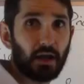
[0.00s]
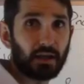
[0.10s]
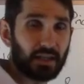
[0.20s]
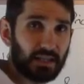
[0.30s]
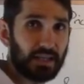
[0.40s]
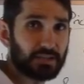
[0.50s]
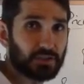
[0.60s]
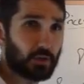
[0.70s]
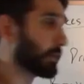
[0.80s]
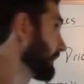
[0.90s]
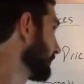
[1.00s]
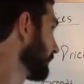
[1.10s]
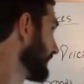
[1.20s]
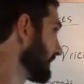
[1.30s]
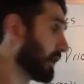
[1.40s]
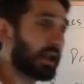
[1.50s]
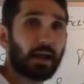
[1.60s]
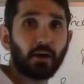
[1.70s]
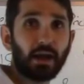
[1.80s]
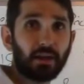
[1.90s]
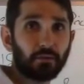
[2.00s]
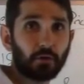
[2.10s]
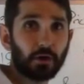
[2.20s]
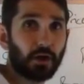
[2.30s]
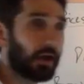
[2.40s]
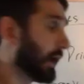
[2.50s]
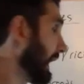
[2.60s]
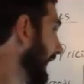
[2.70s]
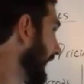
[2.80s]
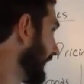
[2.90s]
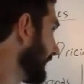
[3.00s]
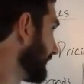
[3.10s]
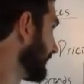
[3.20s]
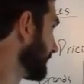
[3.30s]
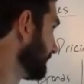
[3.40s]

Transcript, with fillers: condenser with a three ton air handler. And